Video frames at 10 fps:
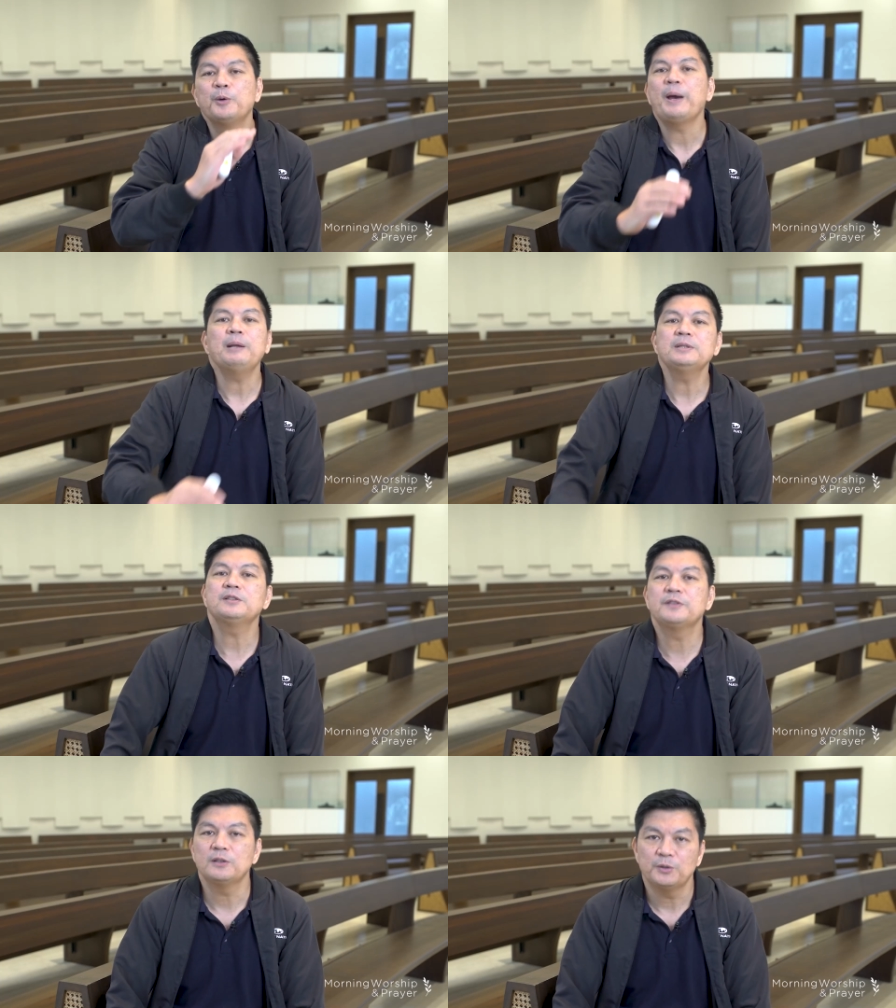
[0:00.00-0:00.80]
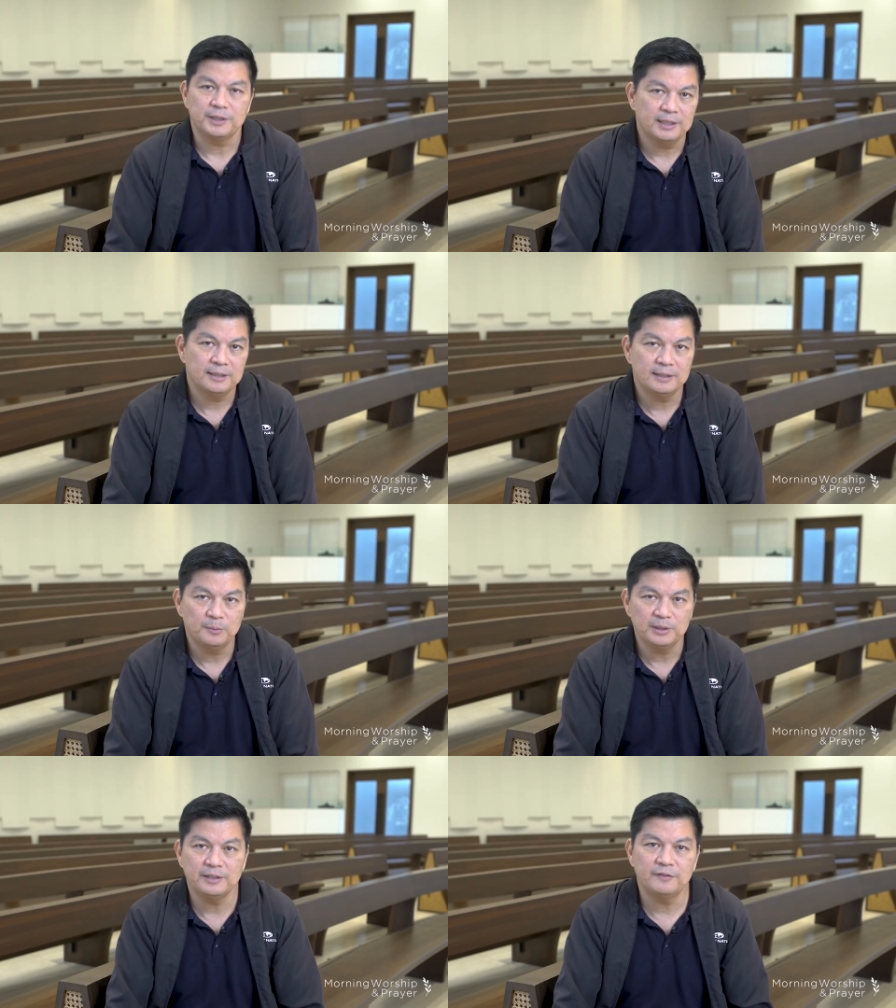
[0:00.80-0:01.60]
commandments of the Lord
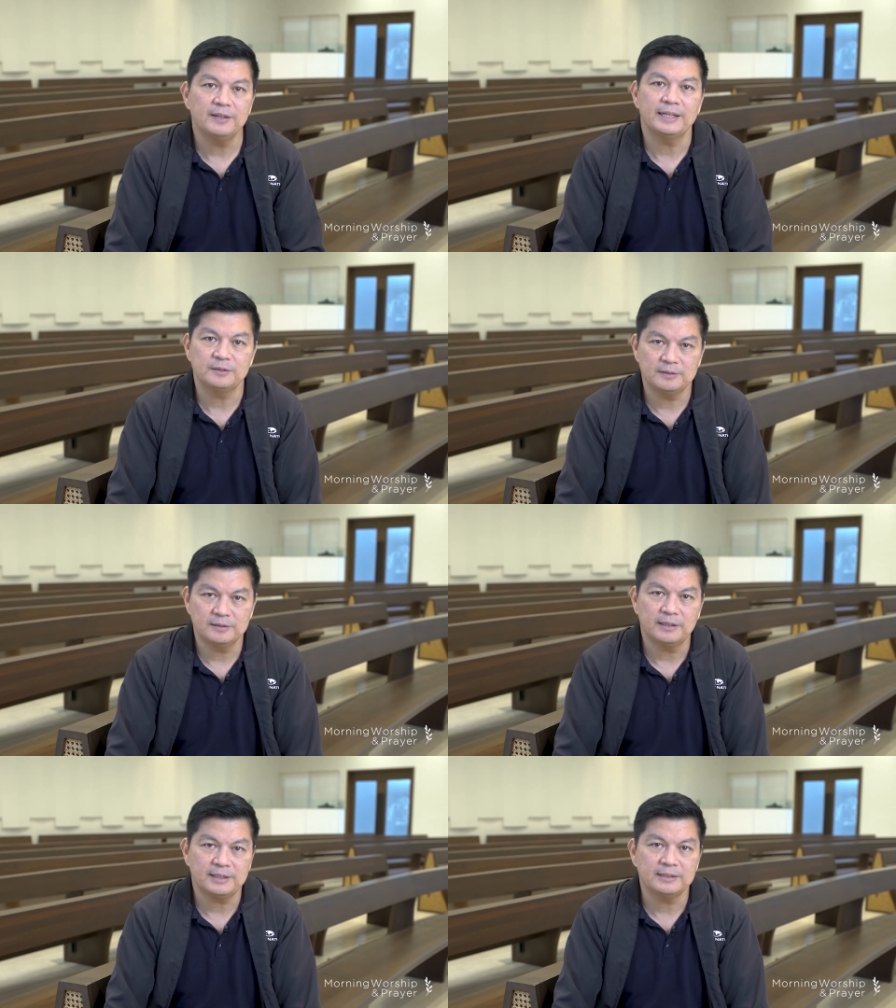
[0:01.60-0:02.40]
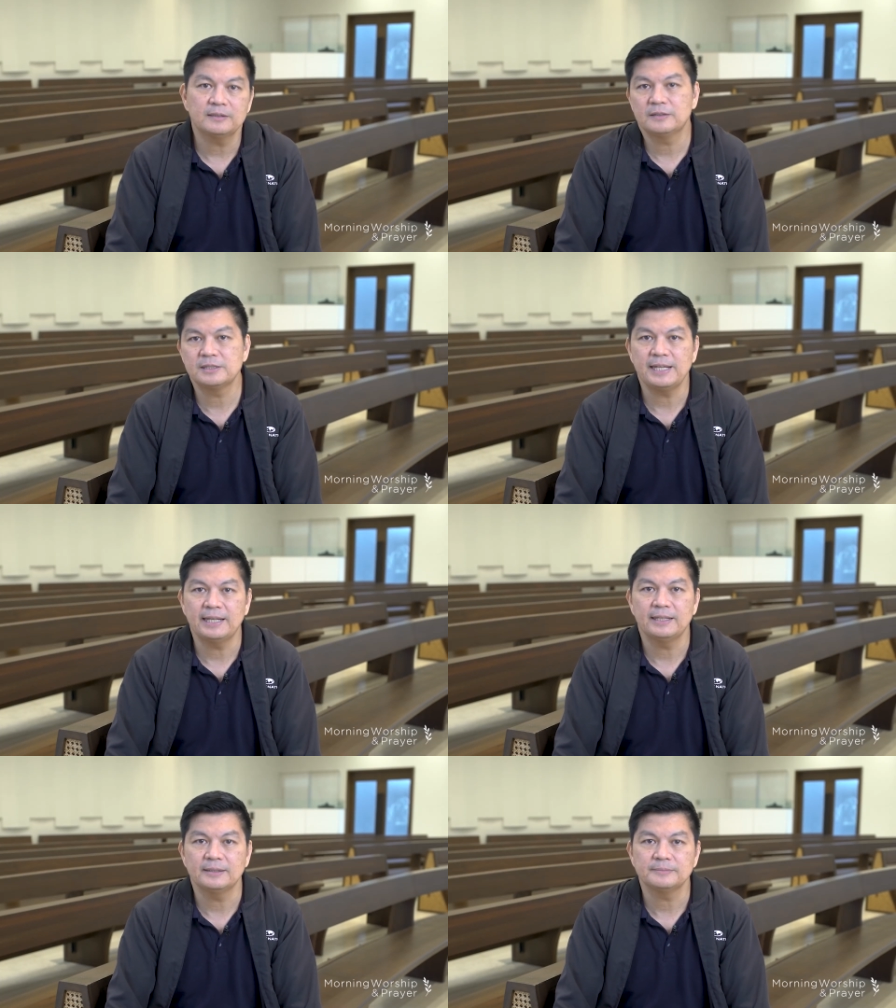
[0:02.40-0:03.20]
will give light to the darkened
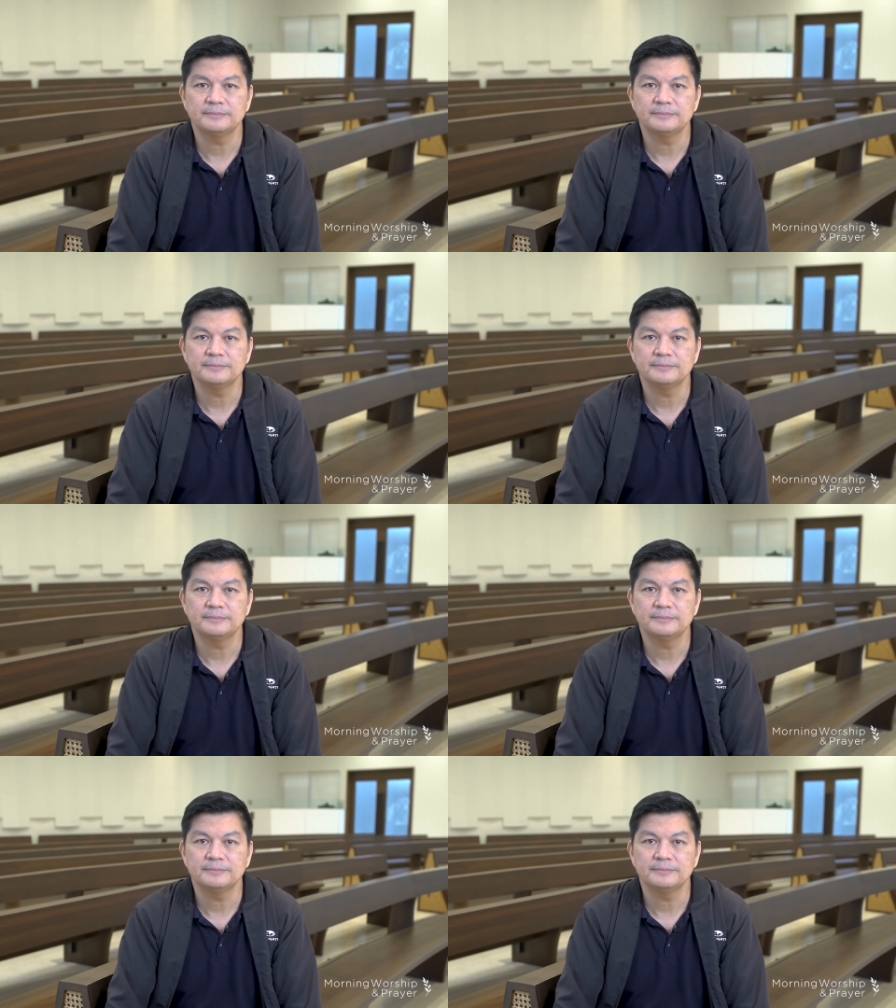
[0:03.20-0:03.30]
understanding